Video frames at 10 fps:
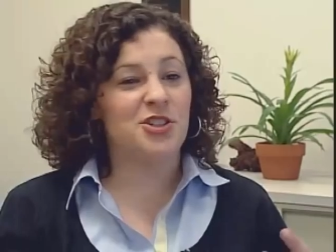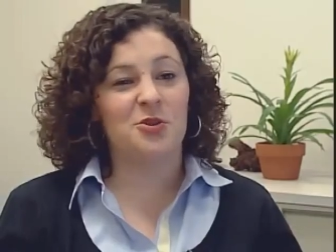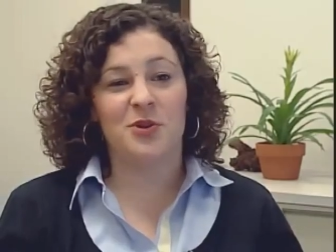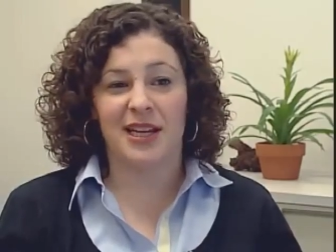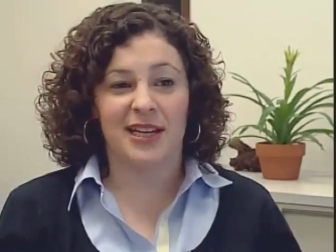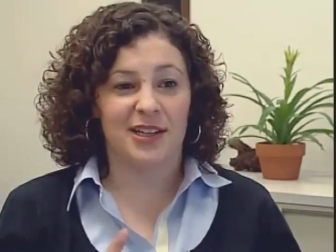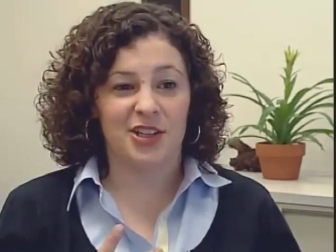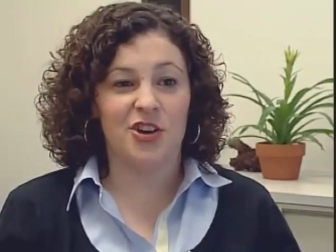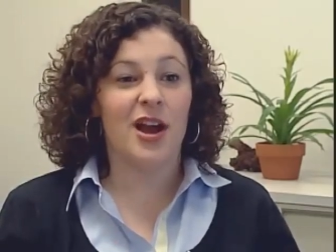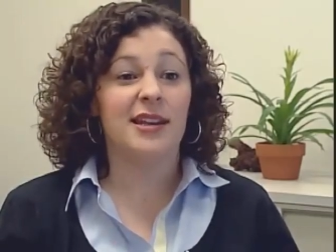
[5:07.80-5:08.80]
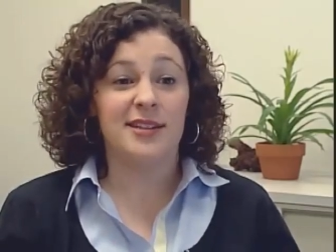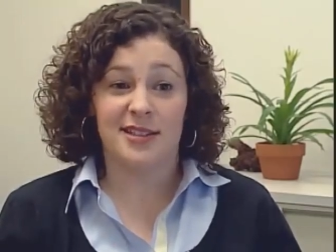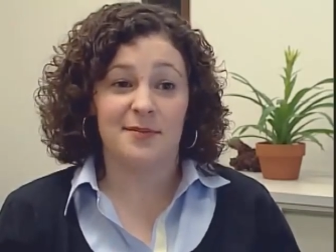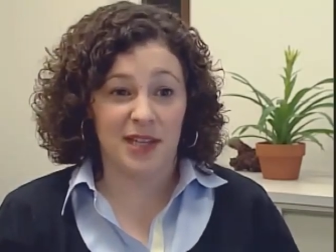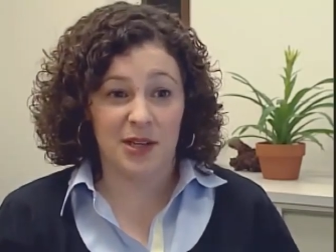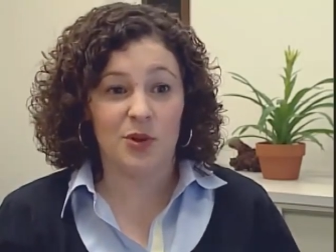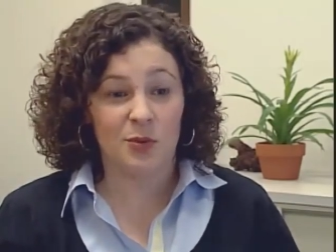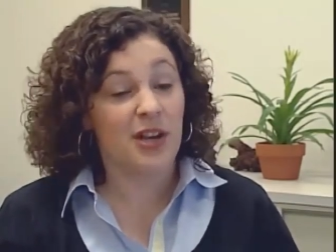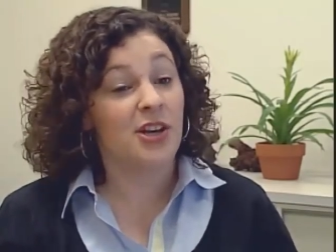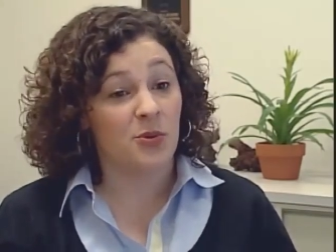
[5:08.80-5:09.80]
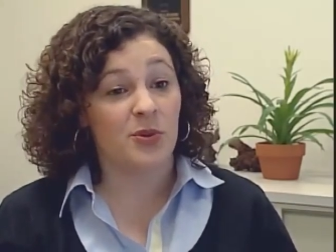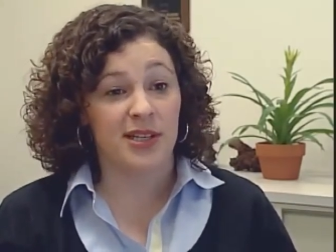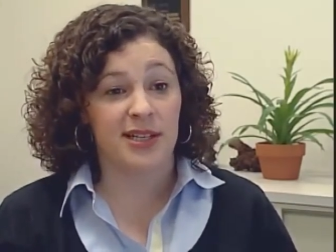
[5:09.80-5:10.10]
doing, you're onto something, and we want to know what it